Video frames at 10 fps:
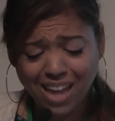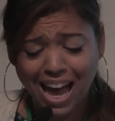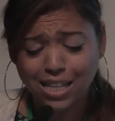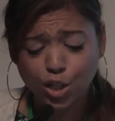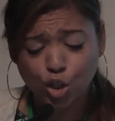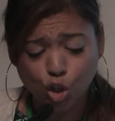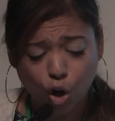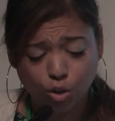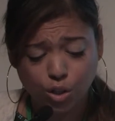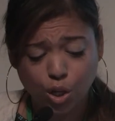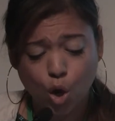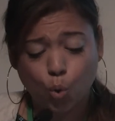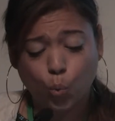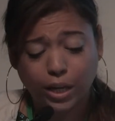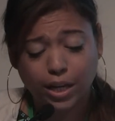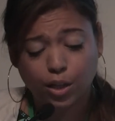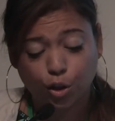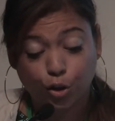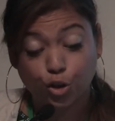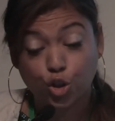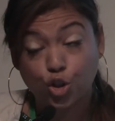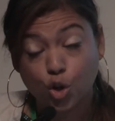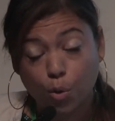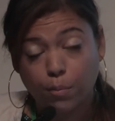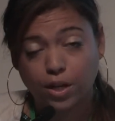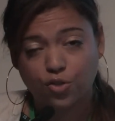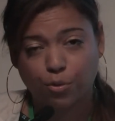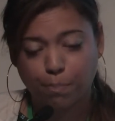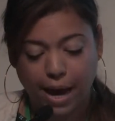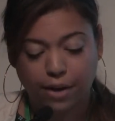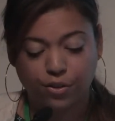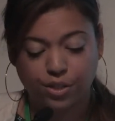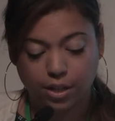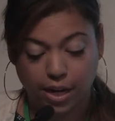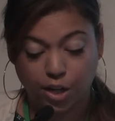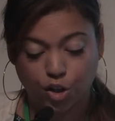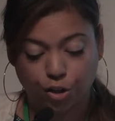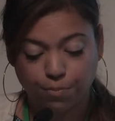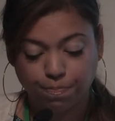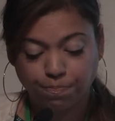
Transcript: As adults, we can learn so much from patterns in nature.